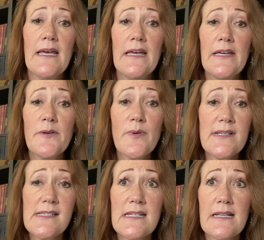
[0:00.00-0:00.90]

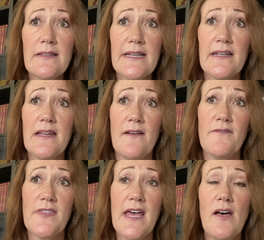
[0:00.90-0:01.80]
Interestingly enough,
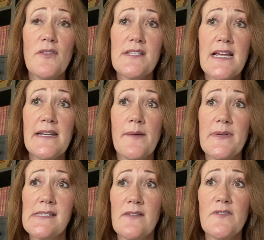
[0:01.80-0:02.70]
the Health
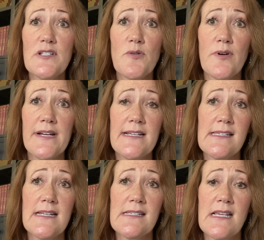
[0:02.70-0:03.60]
Dynamics Inventory is
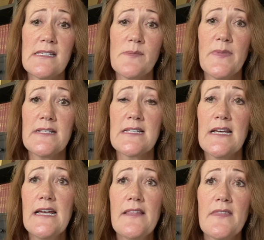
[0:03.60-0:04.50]
an assessment
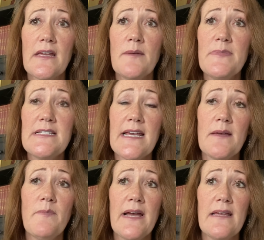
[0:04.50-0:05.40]
that can be
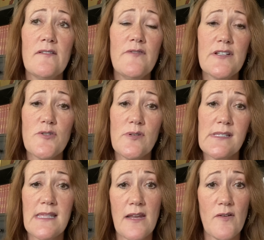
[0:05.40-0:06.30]
taken by
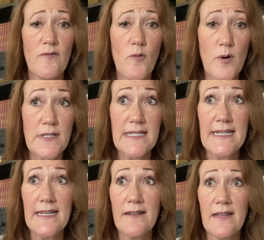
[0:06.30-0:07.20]
individuals that are
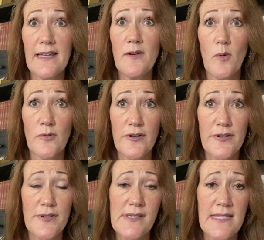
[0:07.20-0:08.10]
14 and older
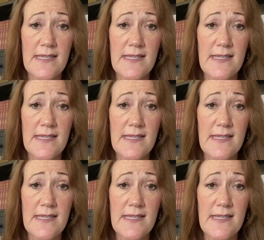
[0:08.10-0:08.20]
using the